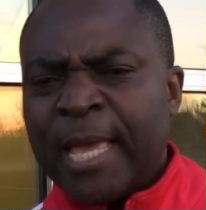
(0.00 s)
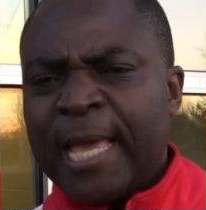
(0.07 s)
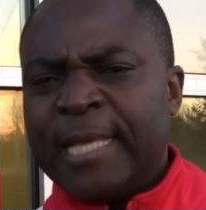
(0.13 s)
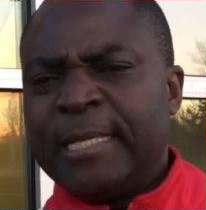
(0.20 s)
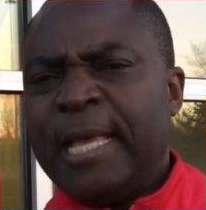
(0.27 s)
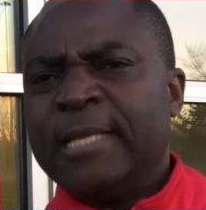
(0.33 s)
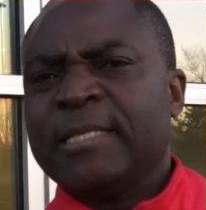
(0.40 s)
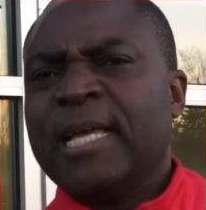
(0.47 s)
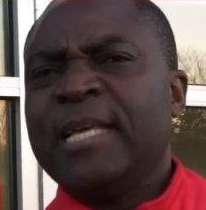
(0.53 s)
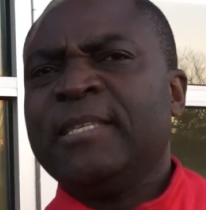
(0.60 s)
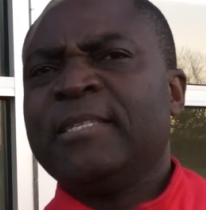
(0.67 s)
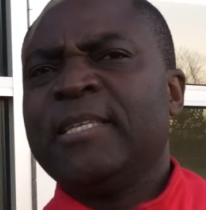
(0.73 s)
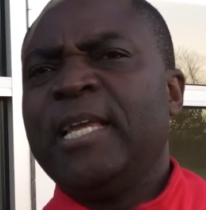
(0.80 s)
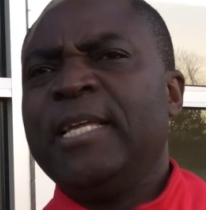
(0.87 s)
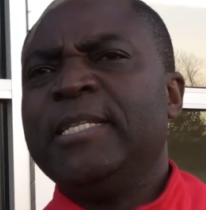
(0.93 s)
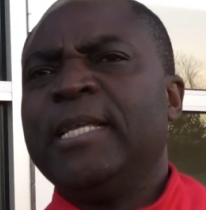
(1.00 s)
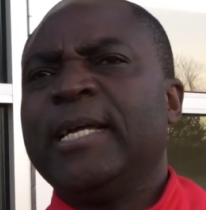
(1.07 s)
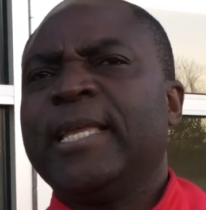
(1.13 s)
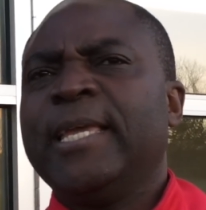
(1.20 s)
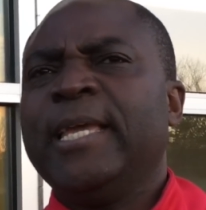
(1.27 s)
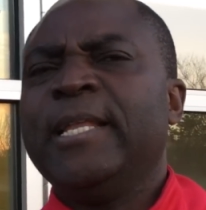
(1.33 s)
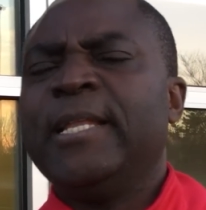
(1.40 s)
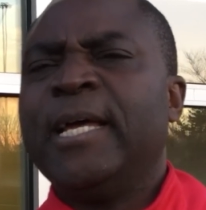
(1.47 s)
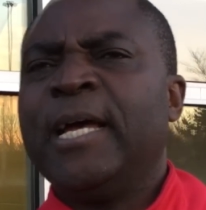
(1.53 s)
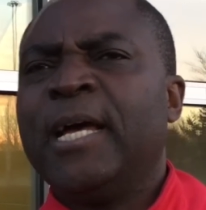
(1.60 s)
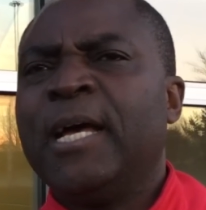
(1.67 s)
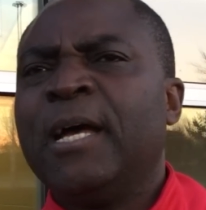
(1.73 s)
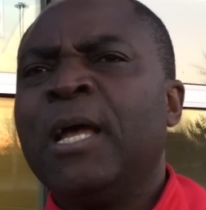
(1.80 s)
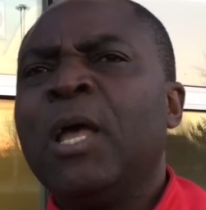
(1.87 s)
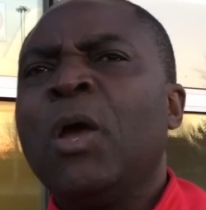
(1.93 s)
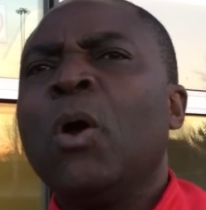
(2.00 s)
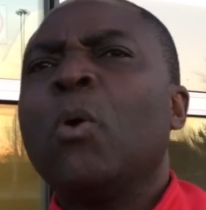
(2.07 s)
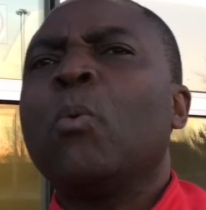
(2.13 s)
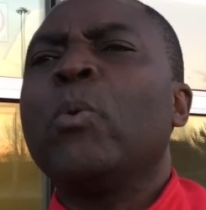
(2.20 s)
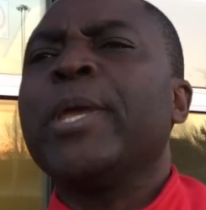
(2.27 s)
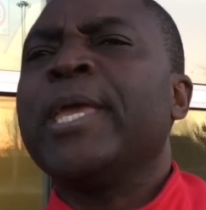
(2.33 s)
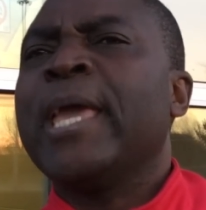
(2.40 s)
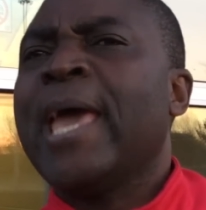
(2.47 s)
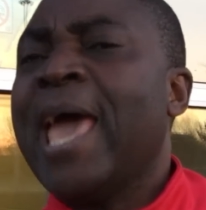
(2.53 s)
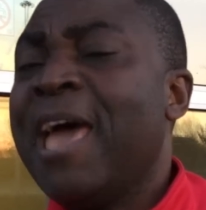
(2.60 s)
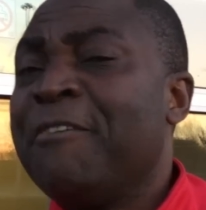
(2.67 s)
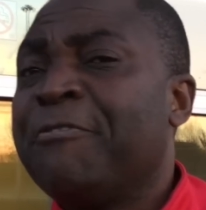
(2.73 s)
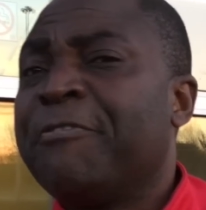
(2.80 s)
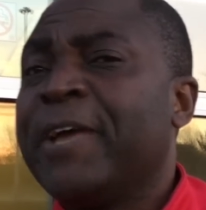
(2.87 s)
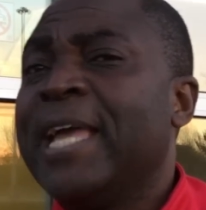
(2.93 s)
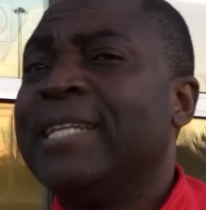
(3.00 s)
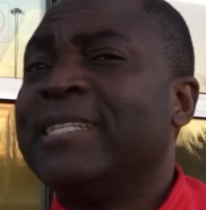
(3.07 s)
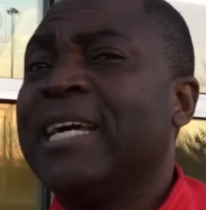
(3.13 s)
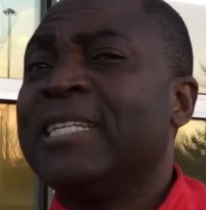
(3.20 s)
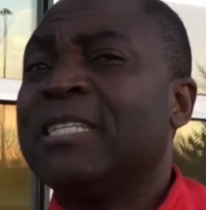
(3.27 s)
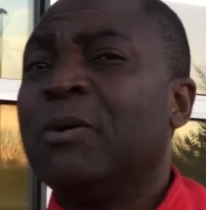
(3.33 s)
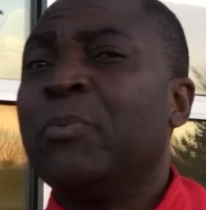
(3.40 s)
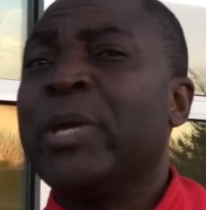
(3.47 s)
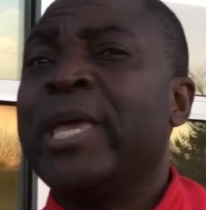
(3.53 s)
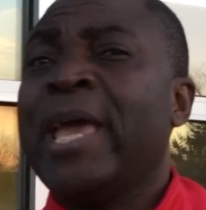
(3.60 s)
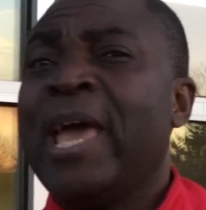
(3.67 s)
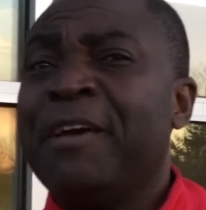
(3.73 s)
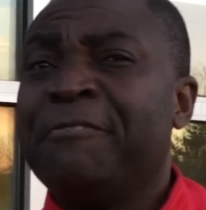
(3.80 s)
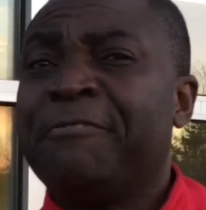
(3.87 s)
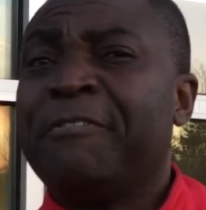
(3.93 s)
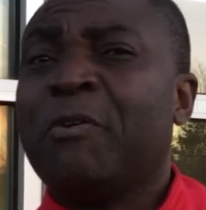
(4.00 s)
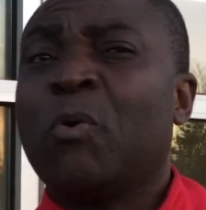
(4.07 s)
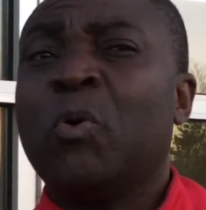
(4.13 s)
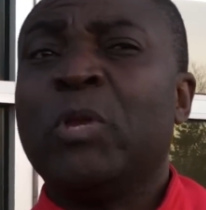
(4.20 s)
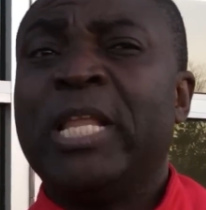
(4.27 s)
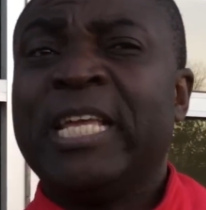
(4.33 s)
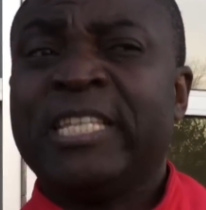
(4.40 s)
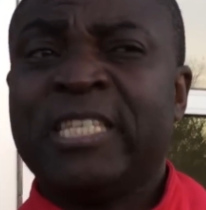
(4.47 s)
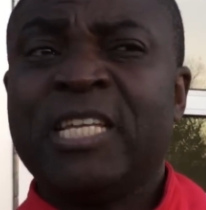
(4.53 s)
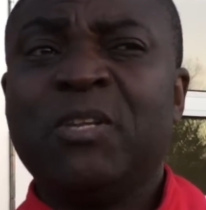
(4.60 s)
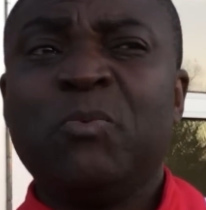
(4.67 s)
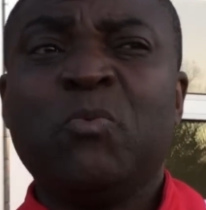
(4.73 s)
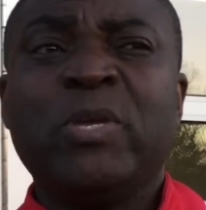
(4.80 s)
As I said again, we have a data, we have collection.